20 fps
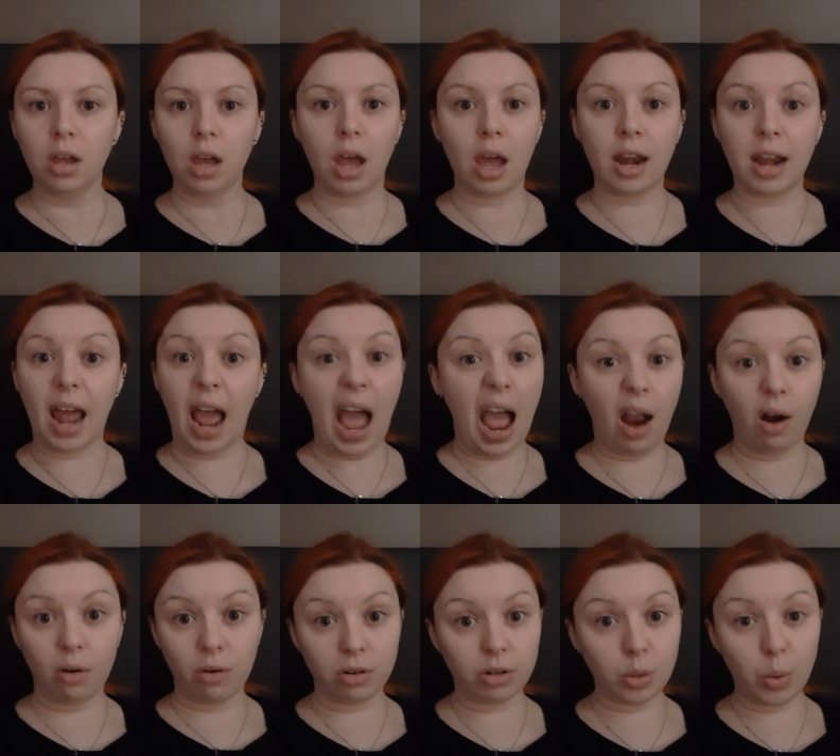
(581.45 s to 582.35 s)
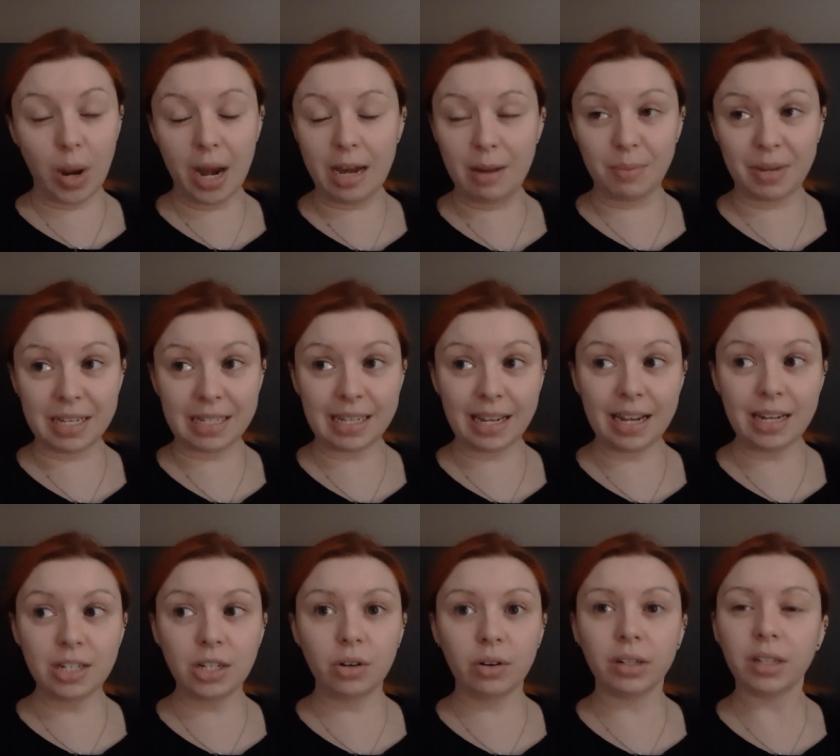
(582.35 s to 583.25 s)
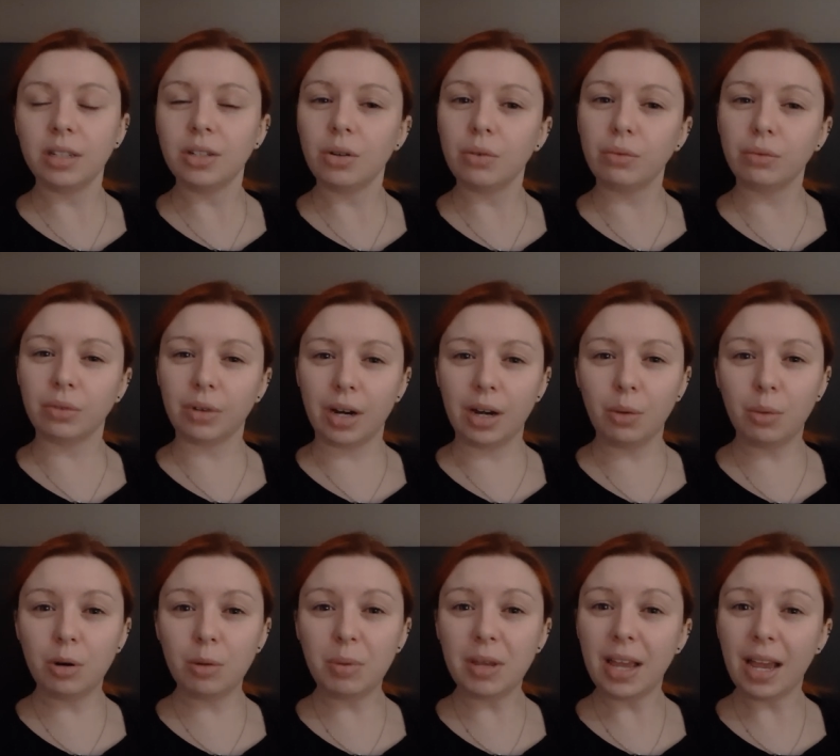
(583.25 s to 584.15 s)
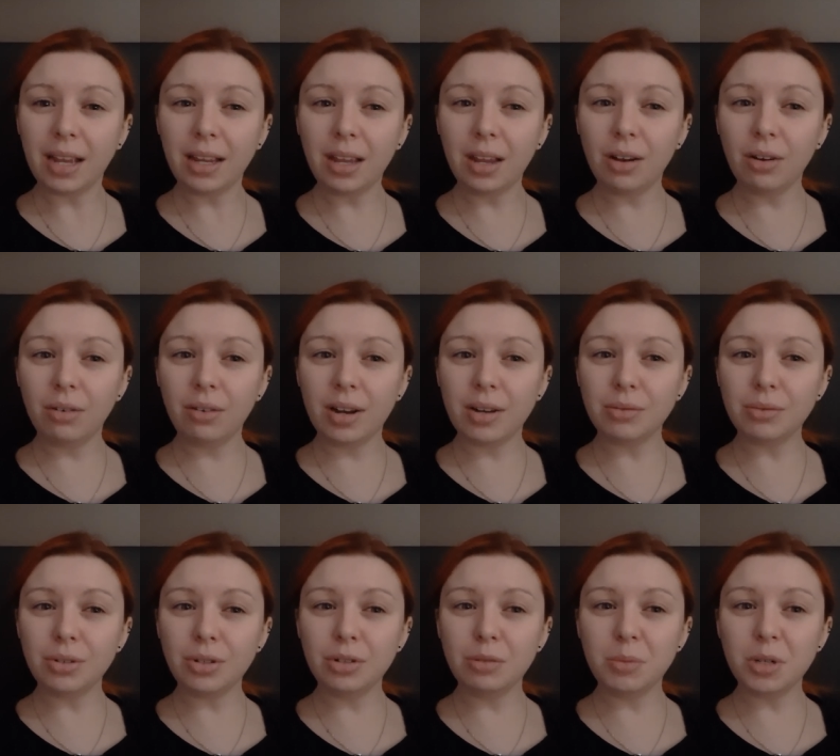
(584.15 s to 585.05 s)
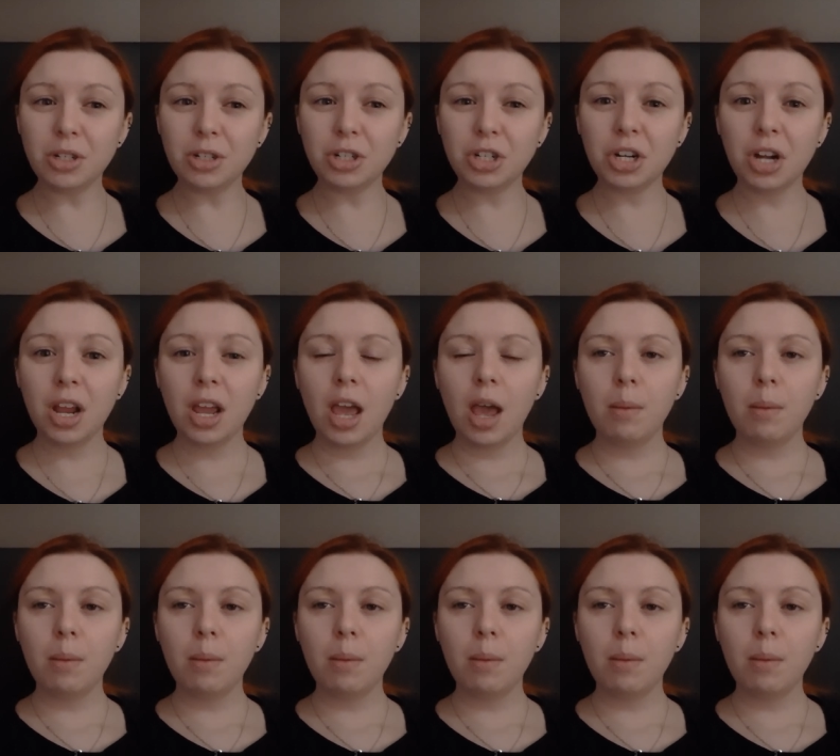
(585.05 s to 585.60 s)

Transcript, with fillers: an hour and 20 minutes later, and I don't really want to be hanging around too much.